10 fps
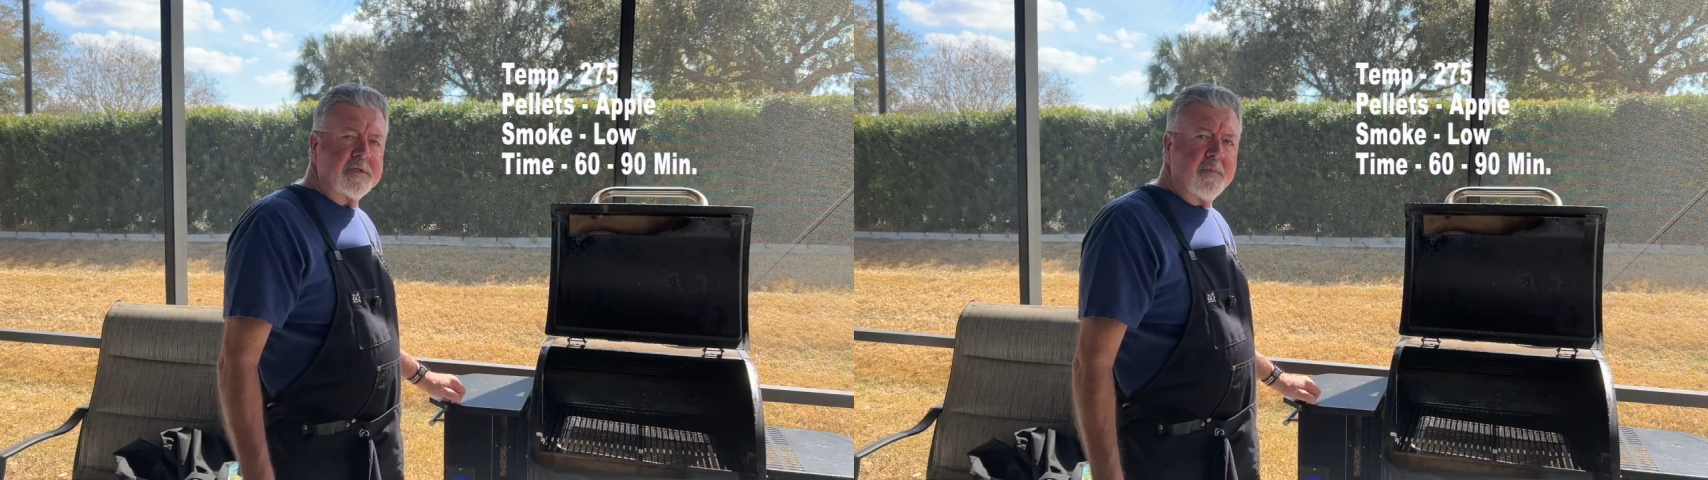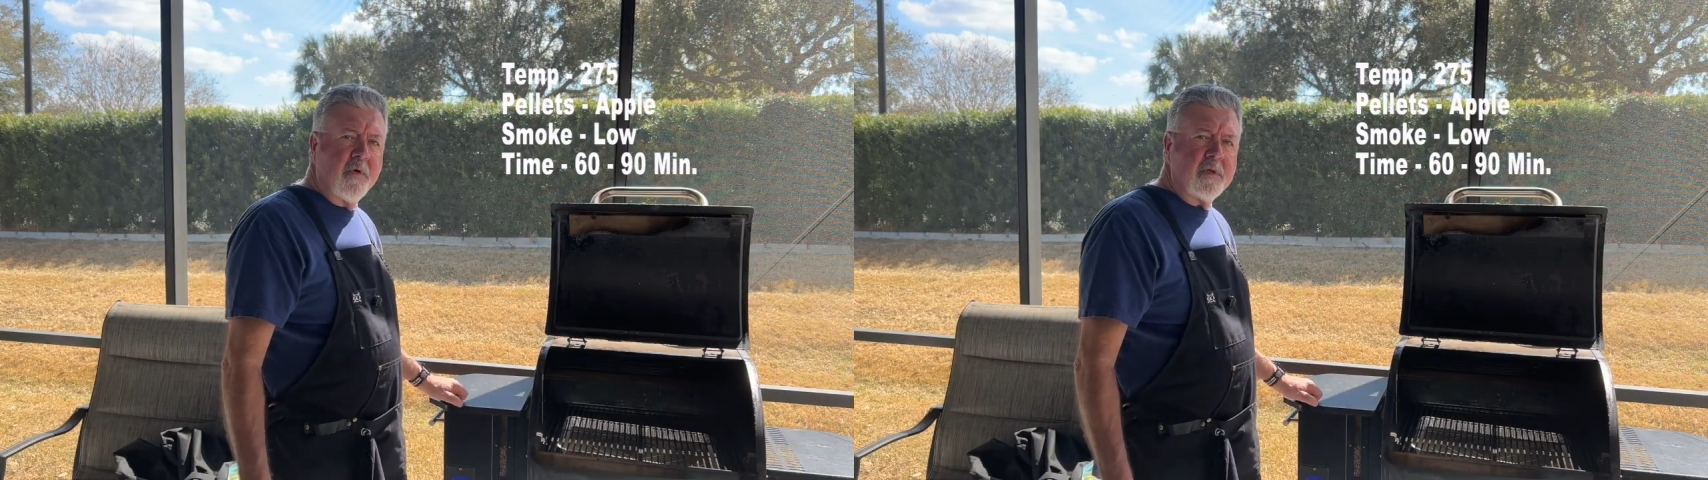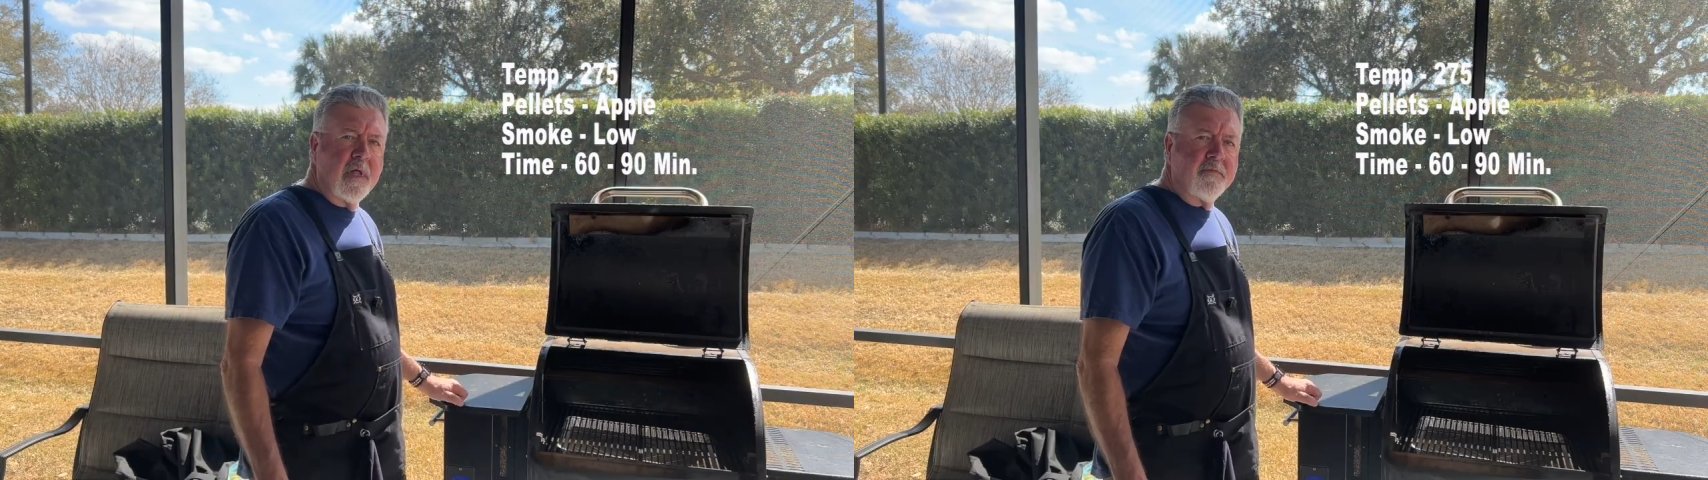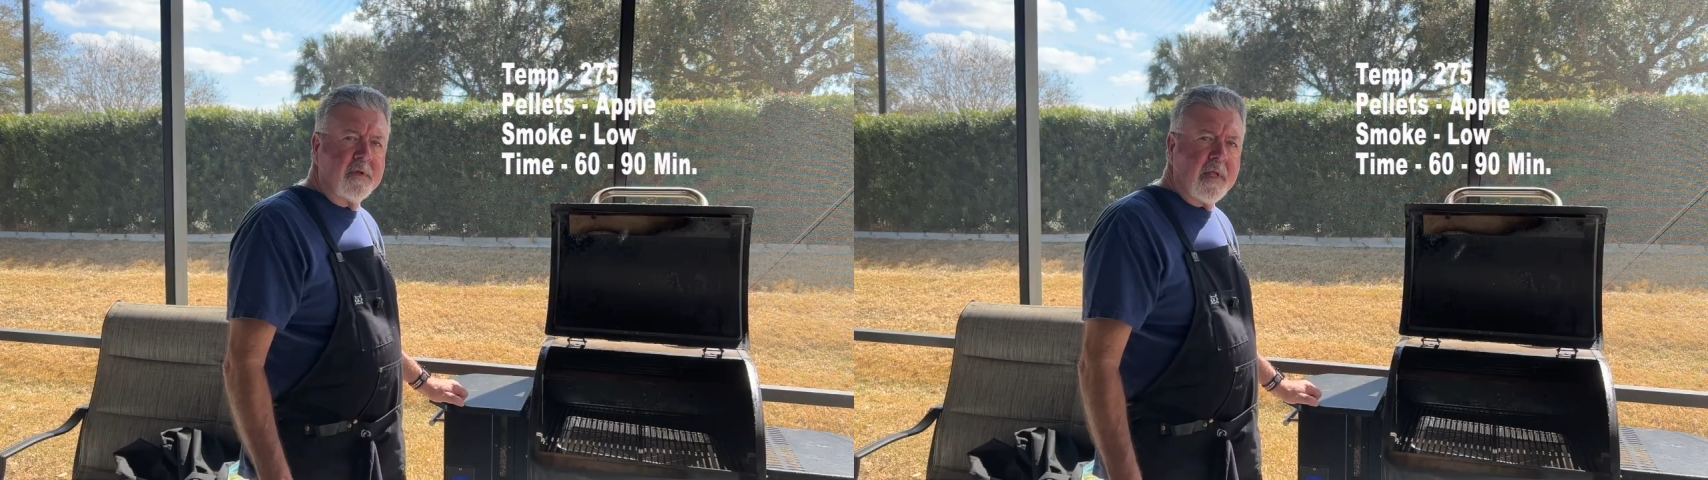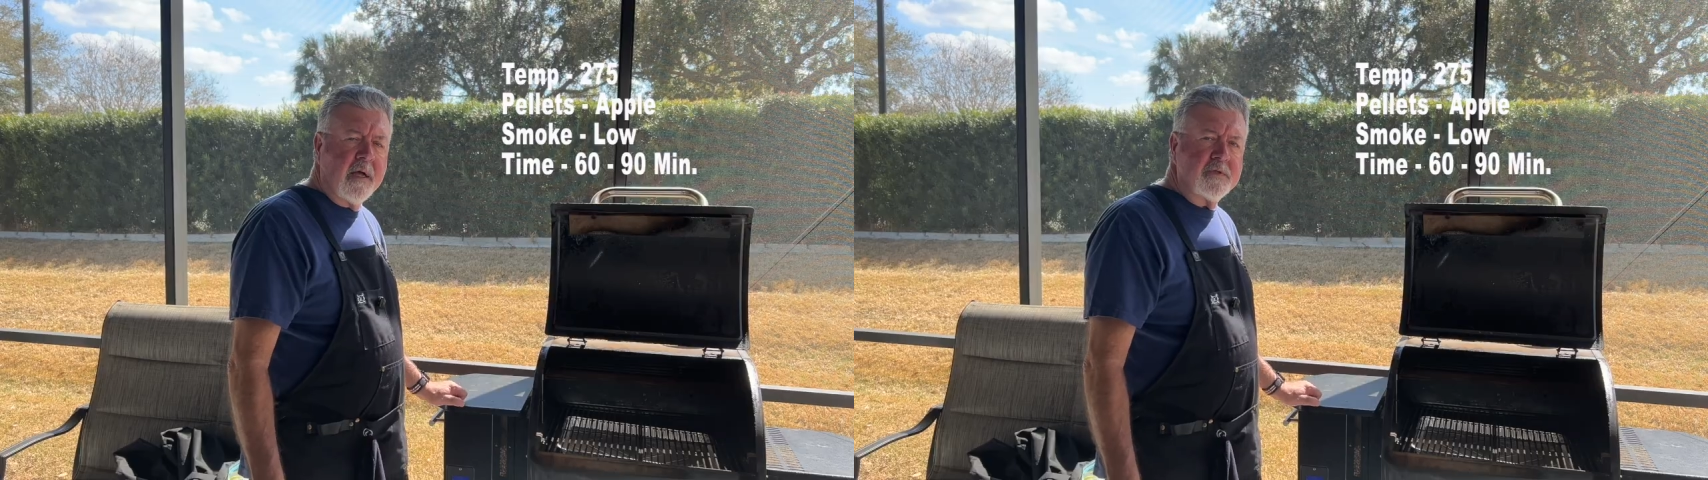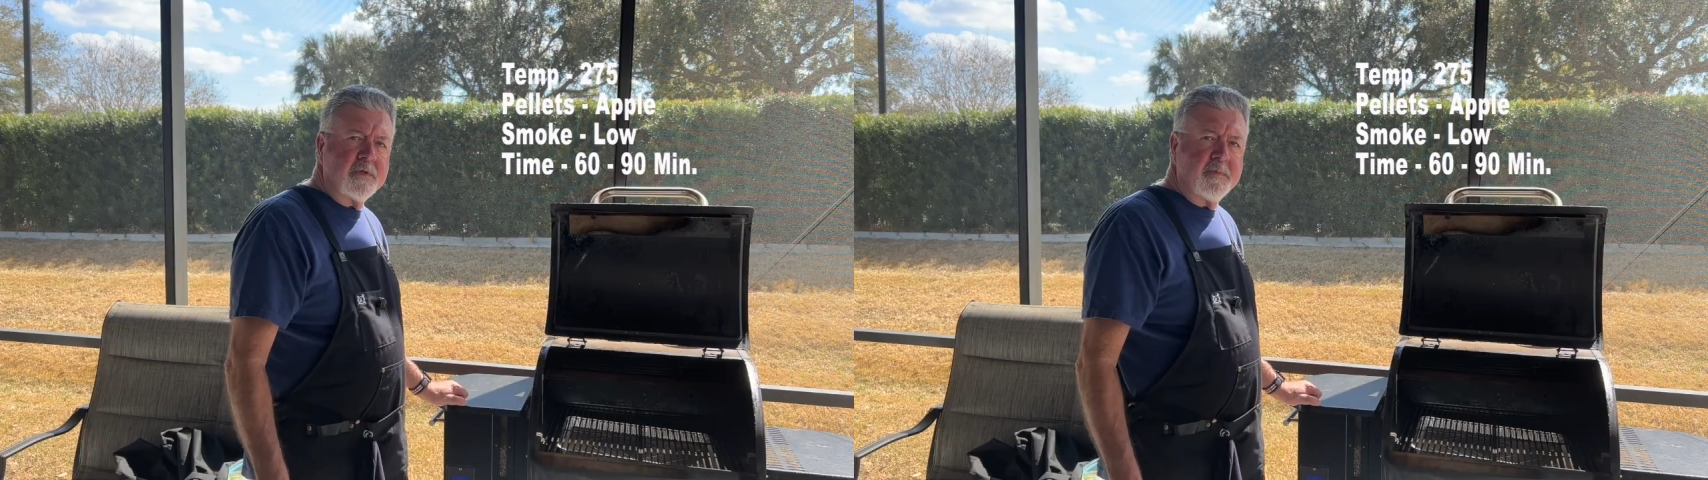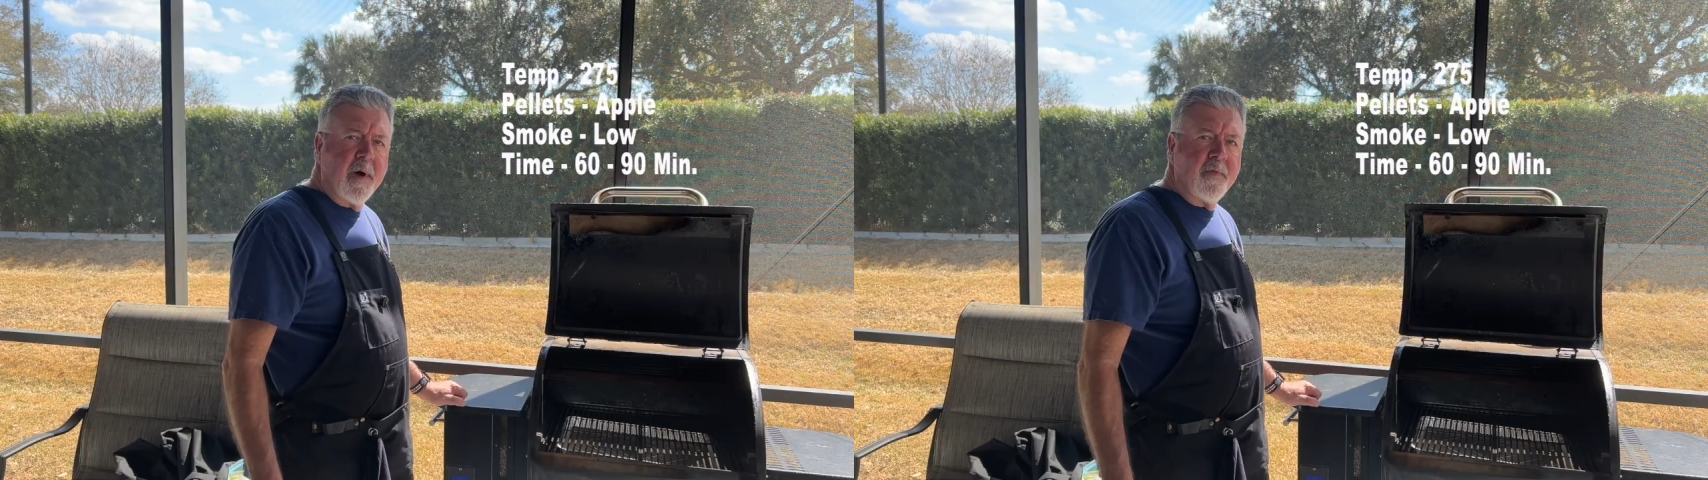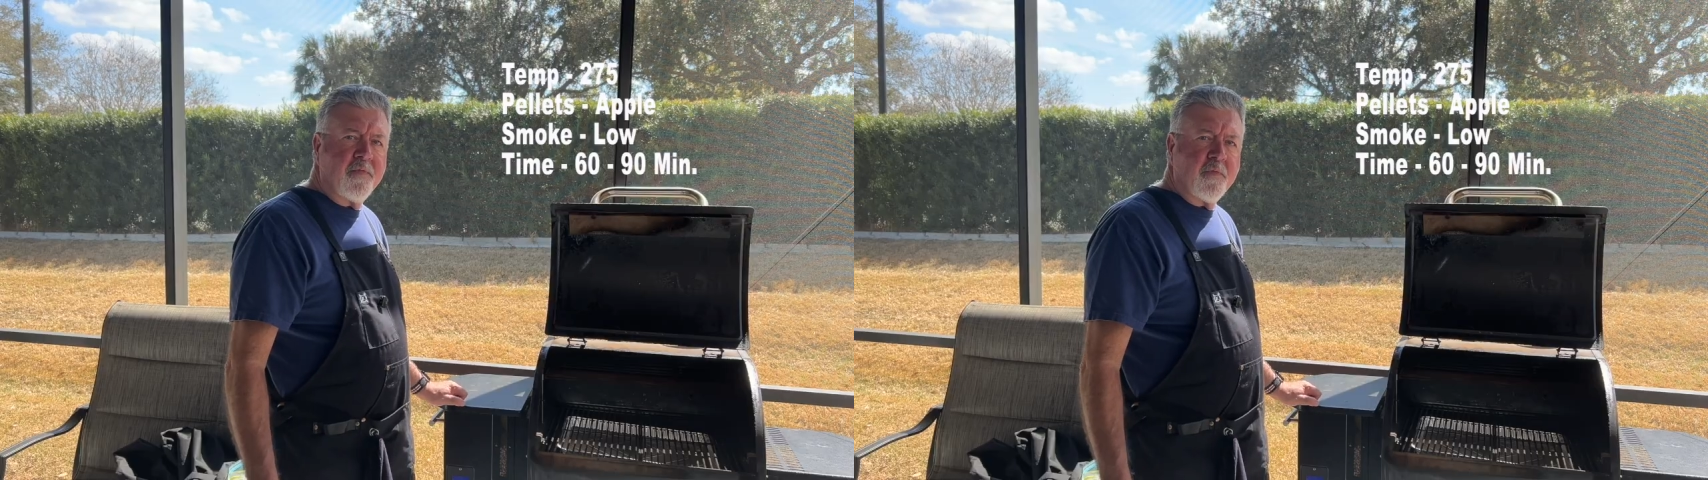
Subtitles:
smoke level down to about